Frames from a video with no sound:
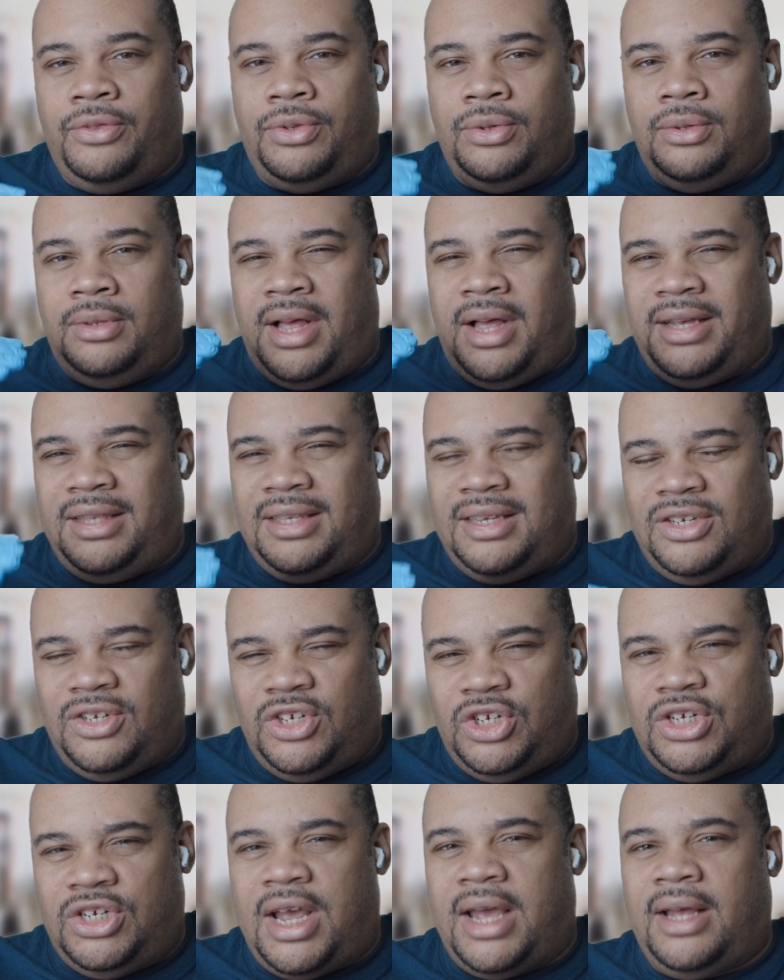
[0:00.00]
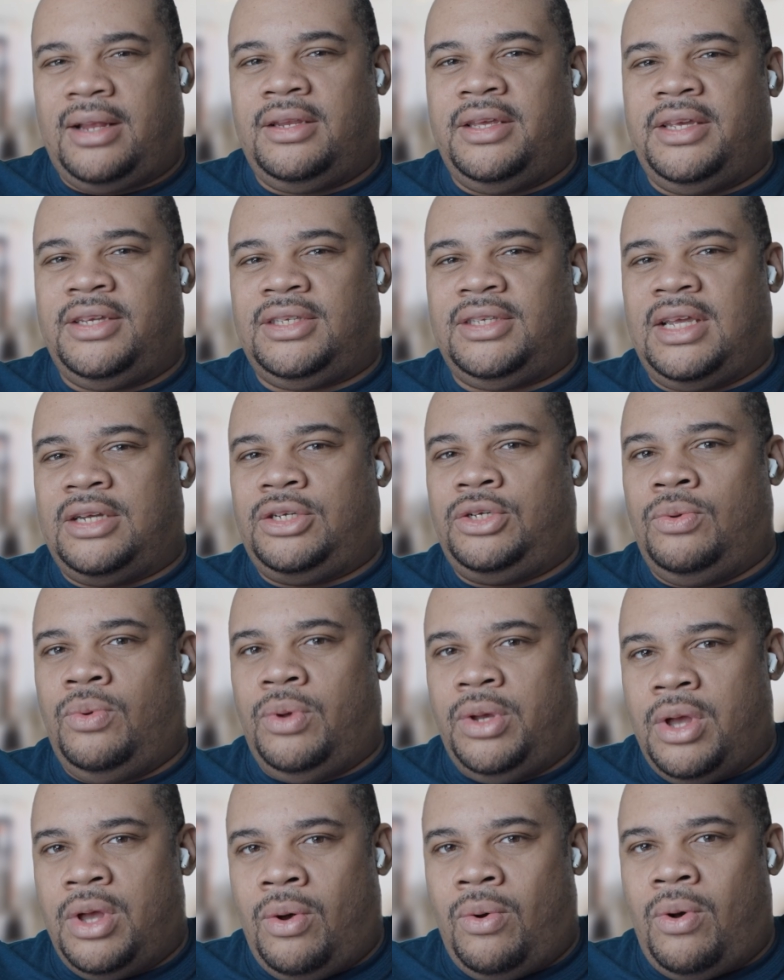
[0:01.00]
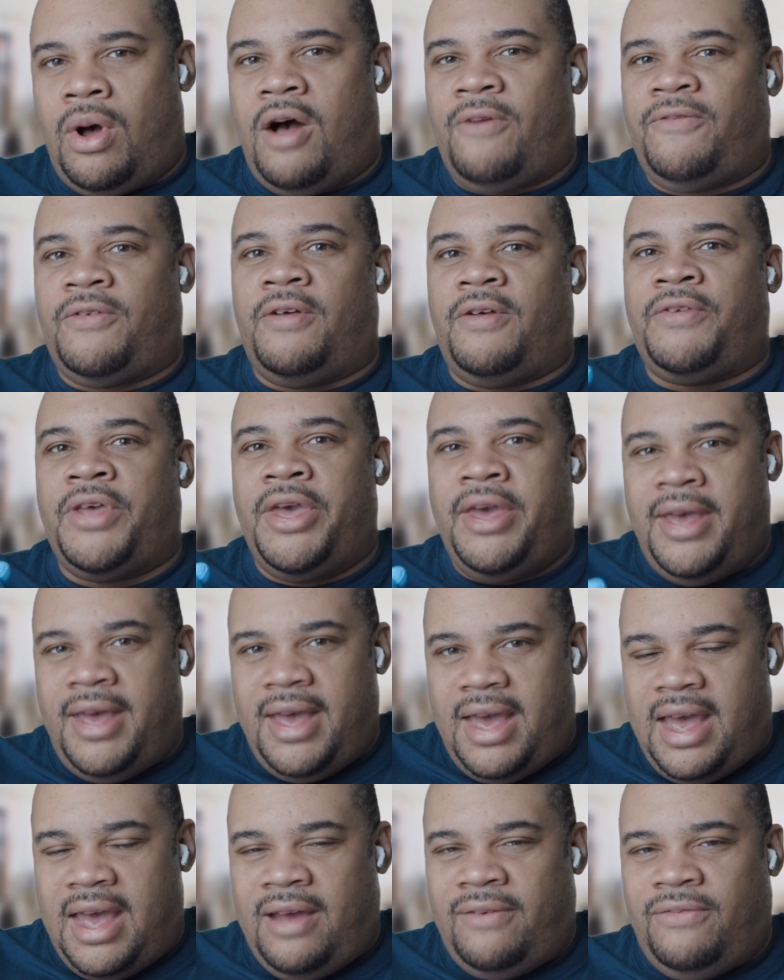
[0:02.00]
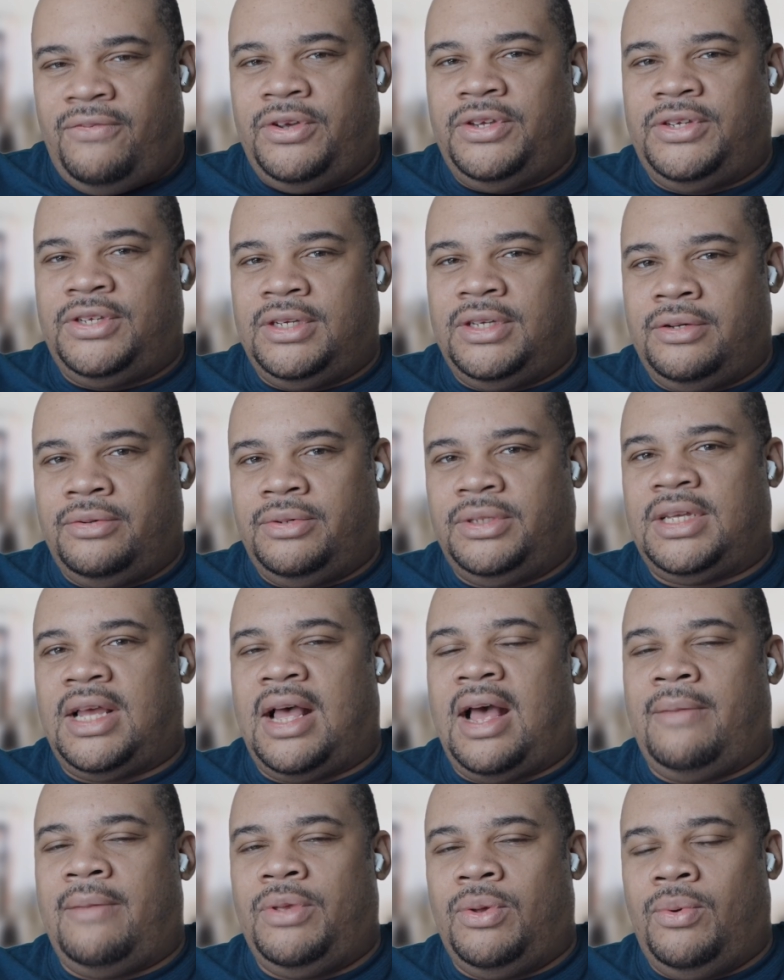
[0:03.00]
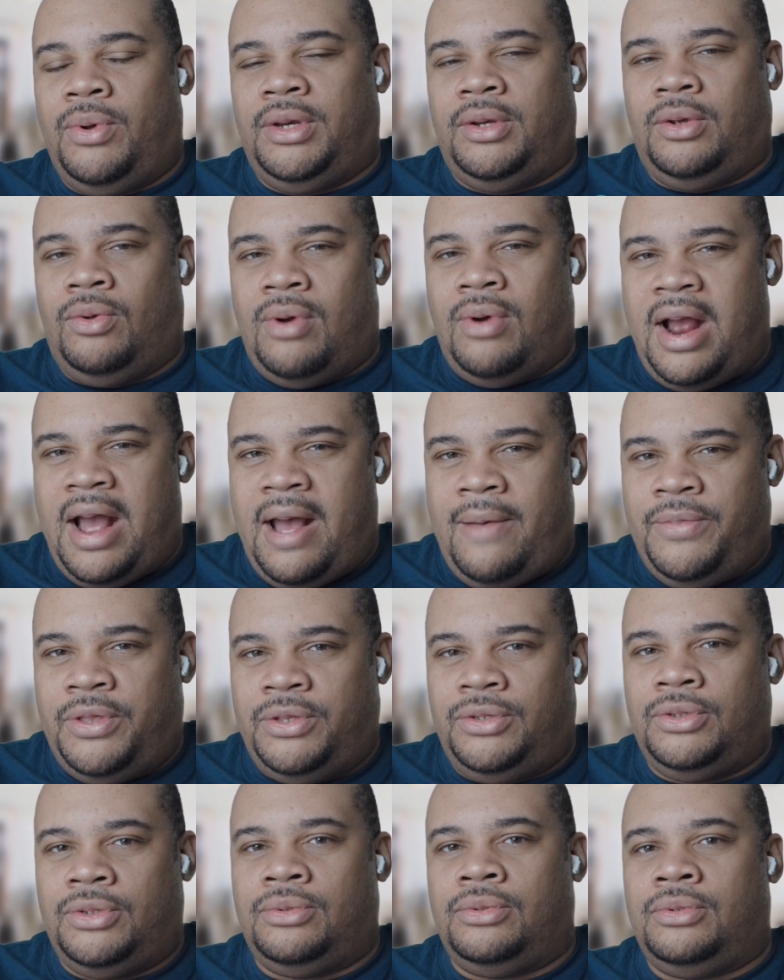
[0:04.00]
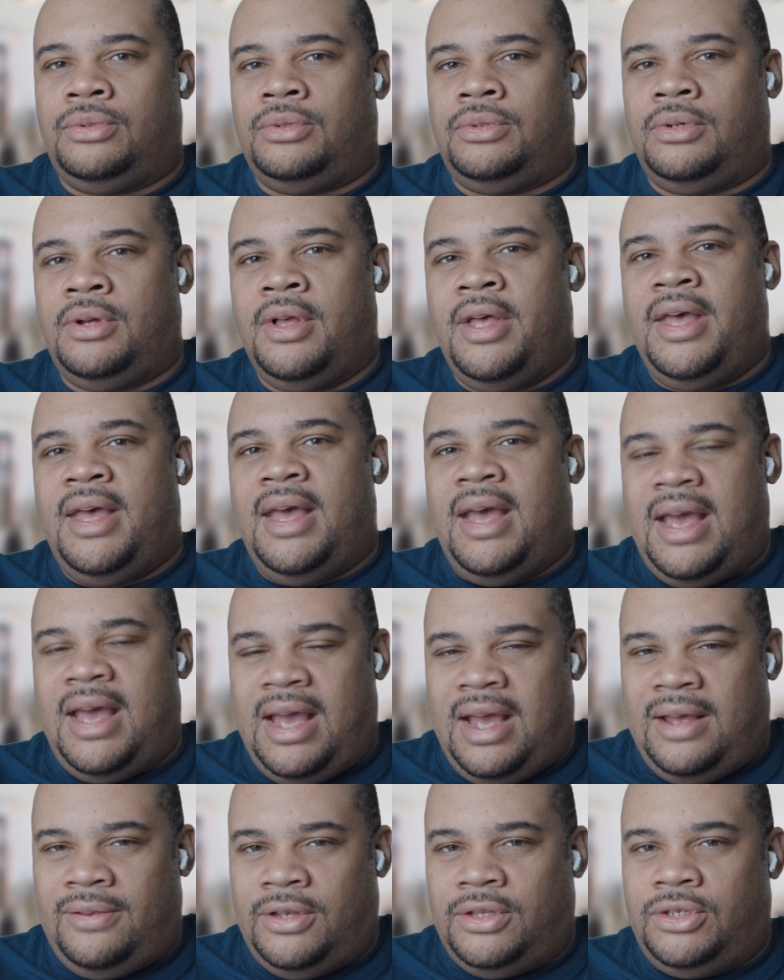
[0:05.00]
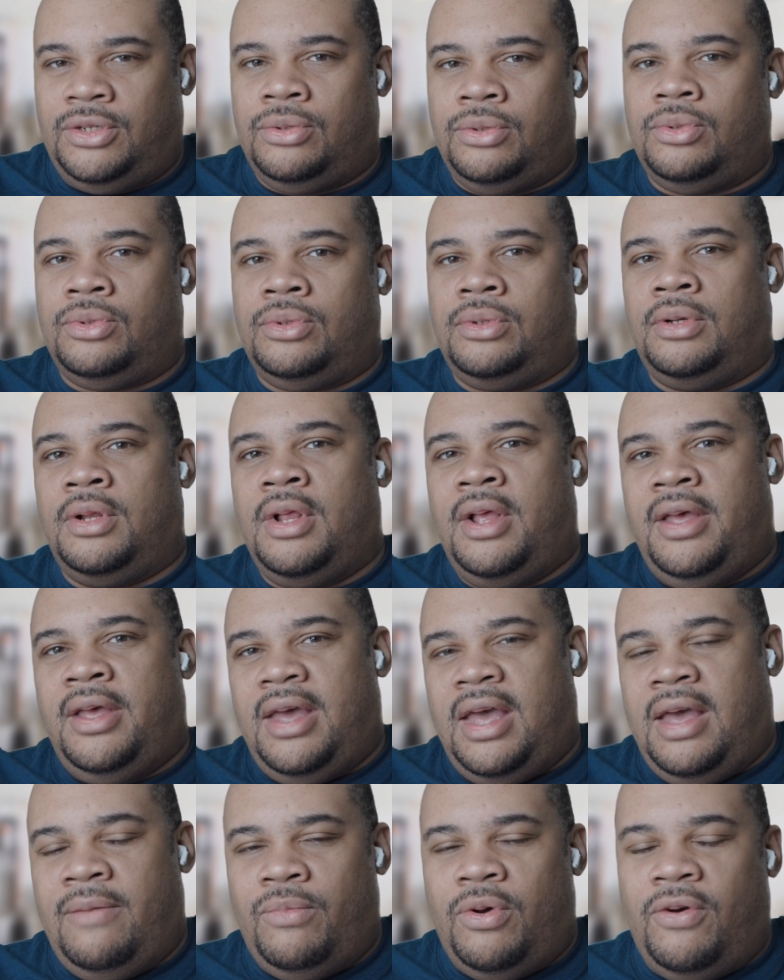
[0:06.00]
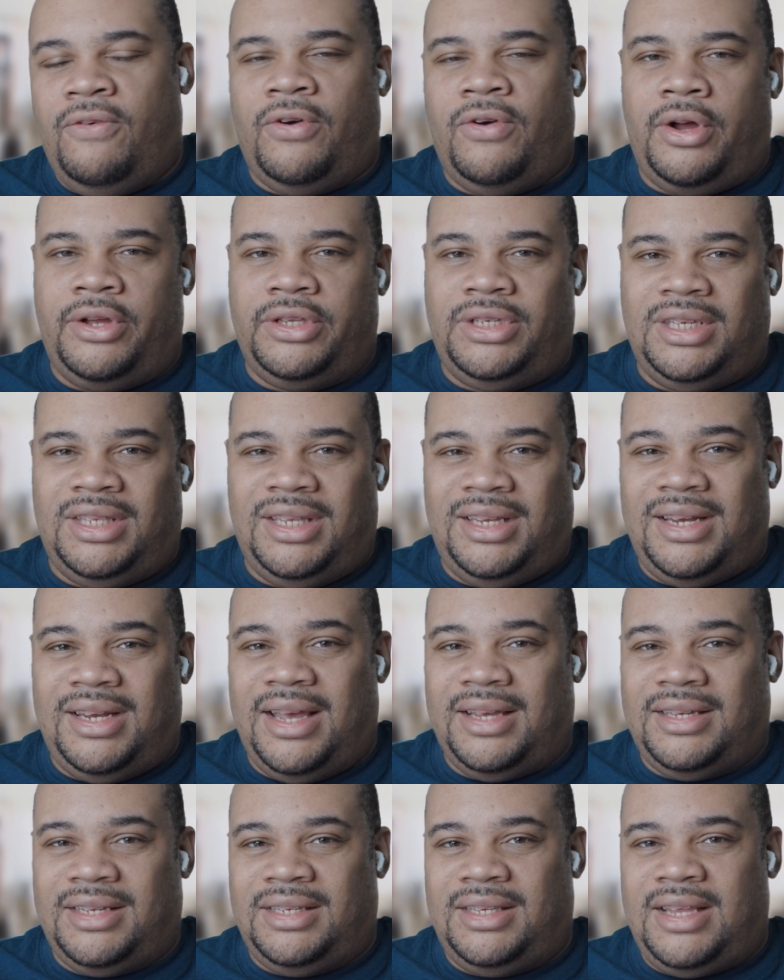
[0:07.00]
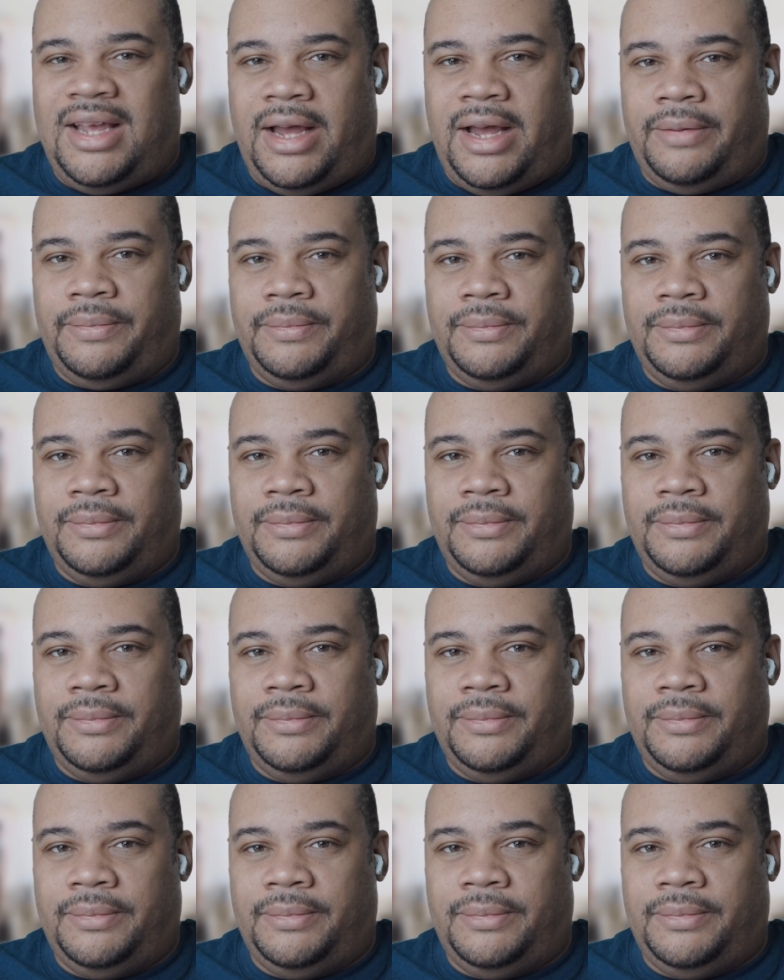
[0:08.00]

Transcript: through like this checklist that you would go off of every single time you would grab the tool, hand the tool, and move on to the next step.